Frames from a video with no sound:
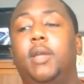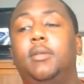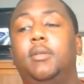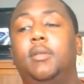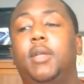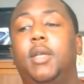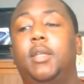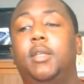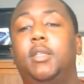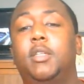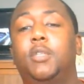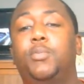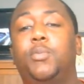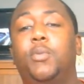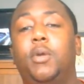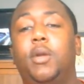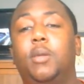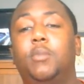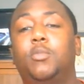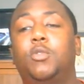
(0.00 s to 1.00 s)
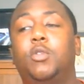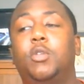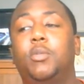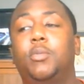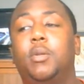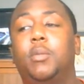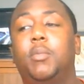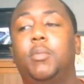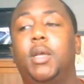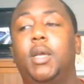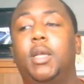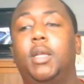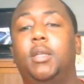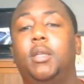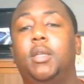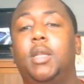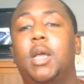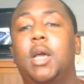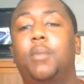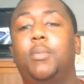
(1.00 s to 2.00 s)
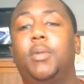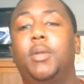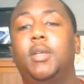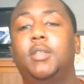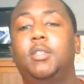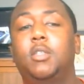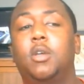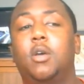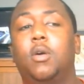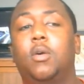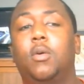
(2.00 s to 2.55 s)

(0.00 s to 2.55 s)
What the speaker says: At this point, I'm tripping. I'm like, the dock plate's gone.